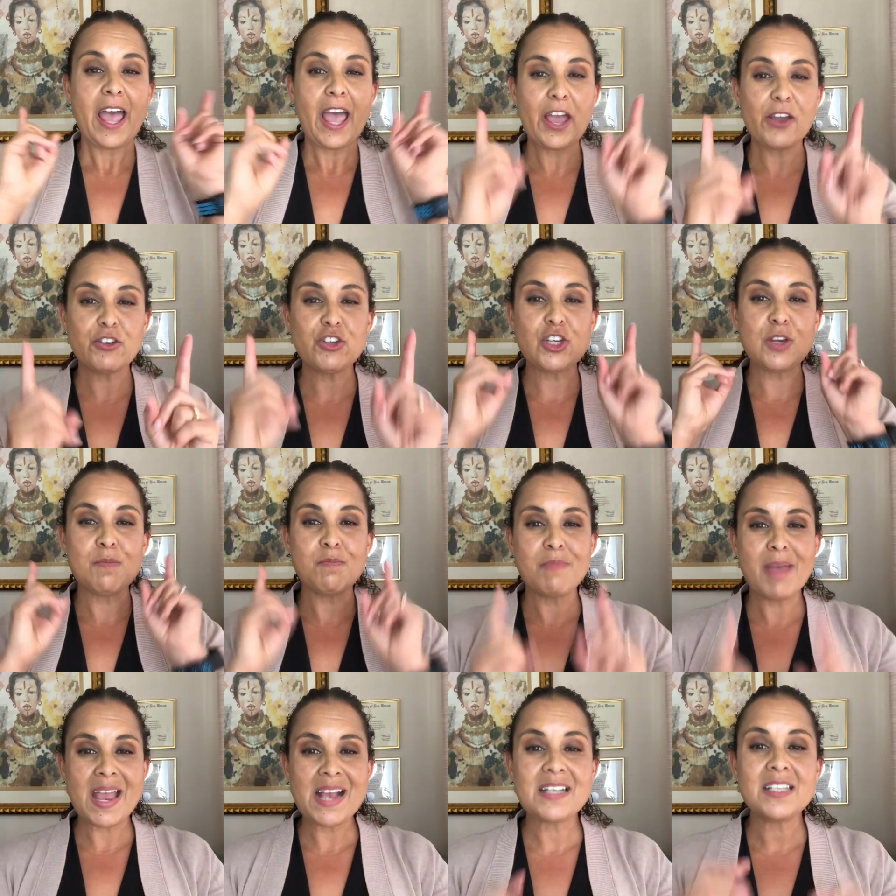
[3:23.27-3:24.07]
If she
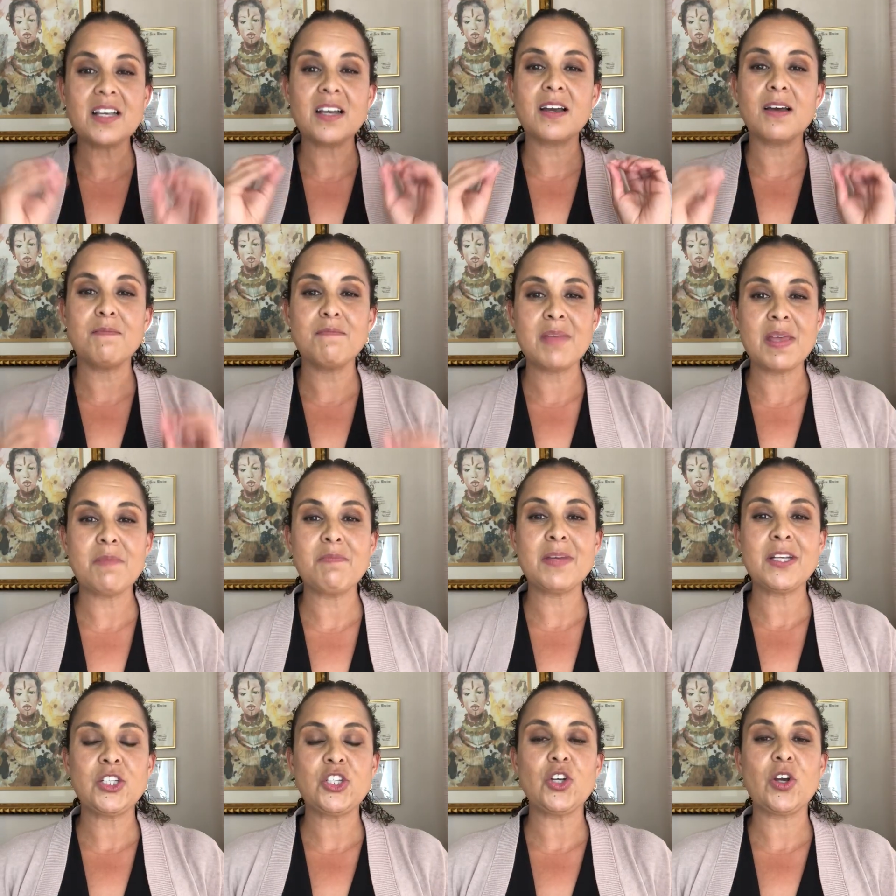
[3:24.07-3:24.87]
makes a
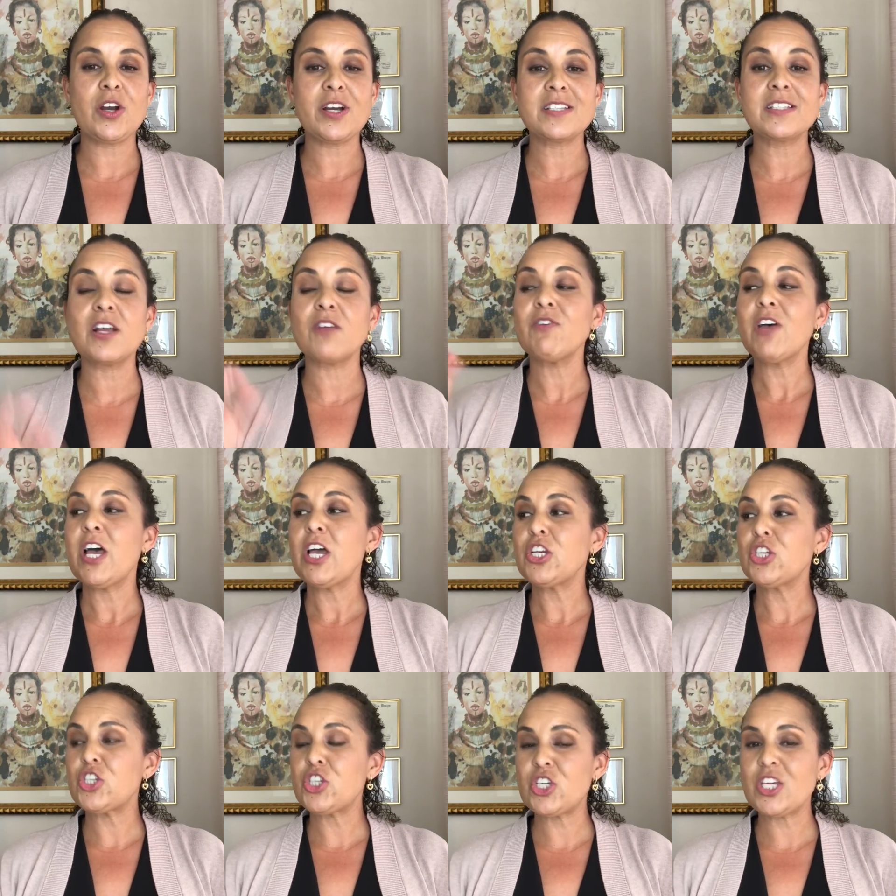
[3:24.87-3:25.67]
commitment to herself,
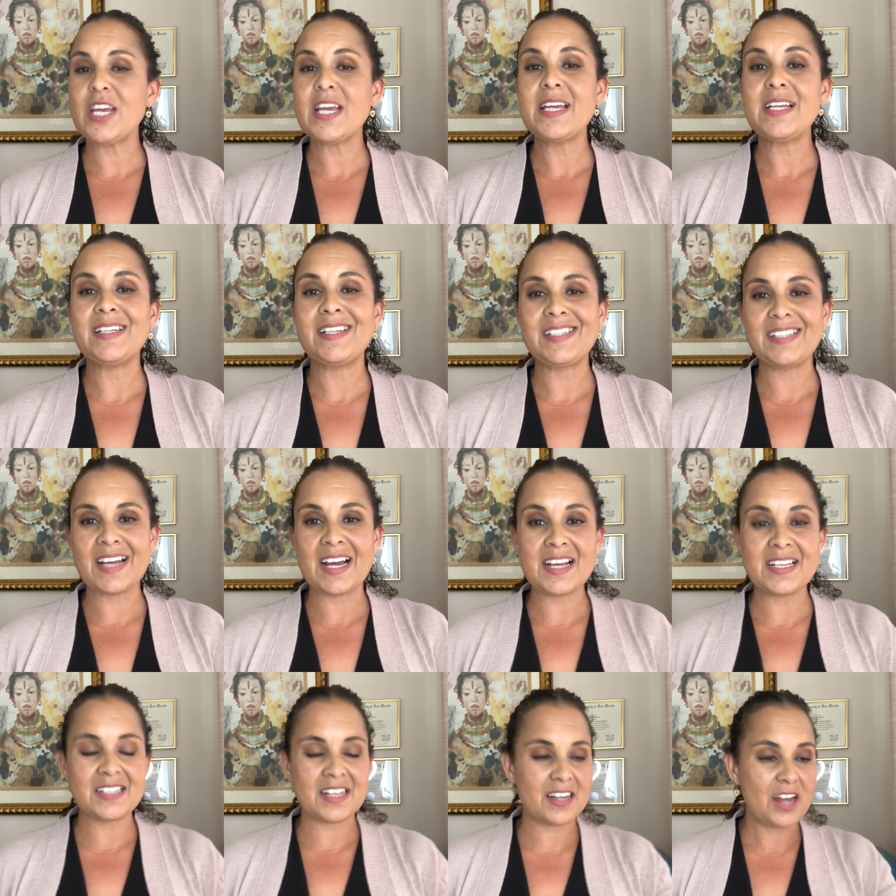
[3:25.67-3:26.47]
she
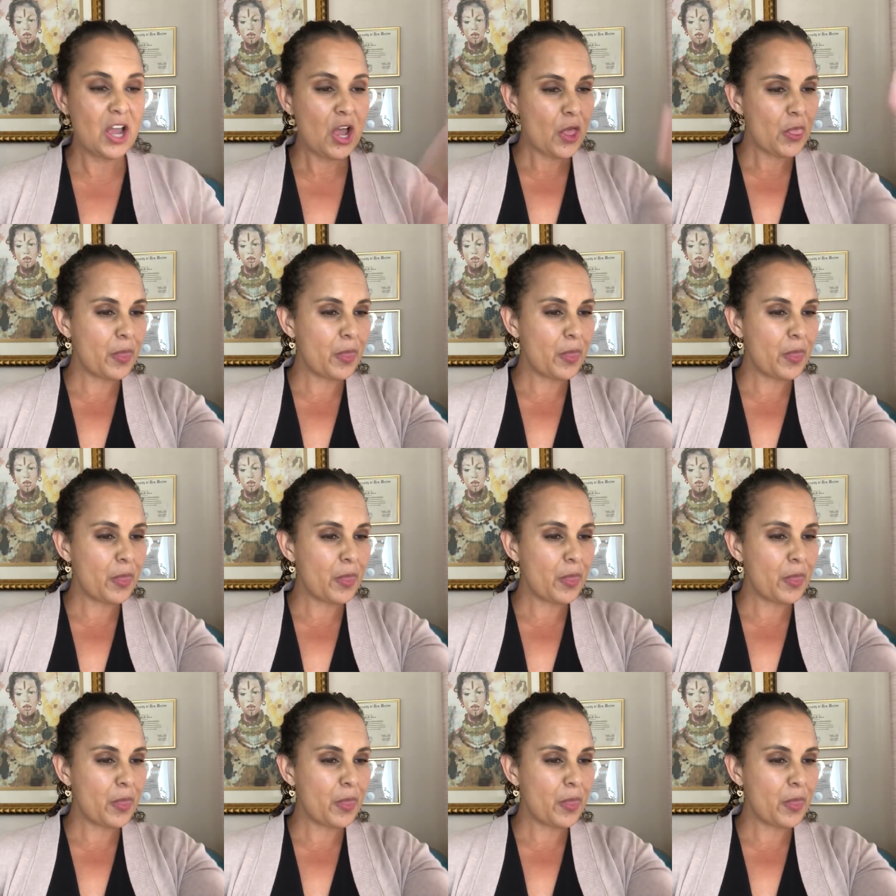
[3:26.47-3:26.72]
does it.